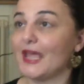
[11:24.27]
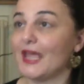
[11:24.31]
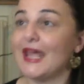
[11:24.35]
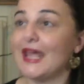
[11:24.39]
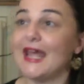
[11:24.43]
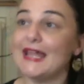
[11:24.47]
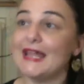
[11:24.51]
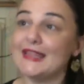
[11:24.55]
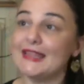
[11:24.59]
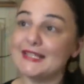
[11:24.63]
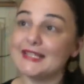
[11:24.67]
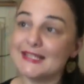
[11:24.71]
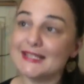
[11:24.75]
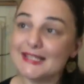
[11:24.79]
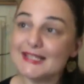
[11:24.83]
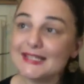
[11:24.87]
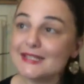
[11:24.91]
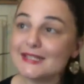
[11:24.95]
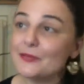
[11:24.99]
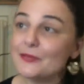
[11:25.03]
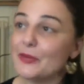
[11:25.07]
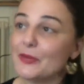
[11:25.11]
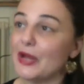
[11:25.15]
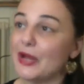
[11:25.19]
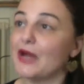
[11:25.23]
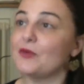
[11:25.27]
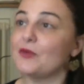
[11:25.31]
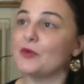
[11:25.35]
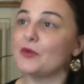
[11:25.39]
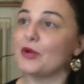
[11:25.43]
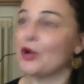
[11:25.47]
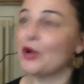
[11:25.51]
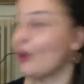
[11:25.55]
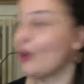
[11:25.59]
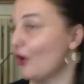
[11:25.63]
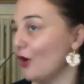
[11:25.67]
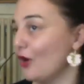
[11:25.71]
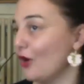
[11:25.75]
And this is the
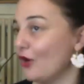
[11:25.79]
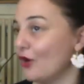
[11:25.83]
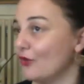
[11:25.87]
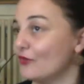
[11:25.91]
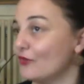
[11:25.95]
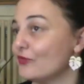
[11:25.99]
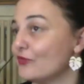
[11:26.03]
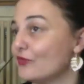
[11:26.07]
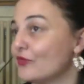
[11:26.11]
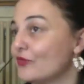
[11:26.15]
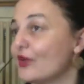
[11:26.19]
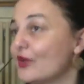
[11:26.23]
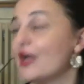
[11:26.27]
power of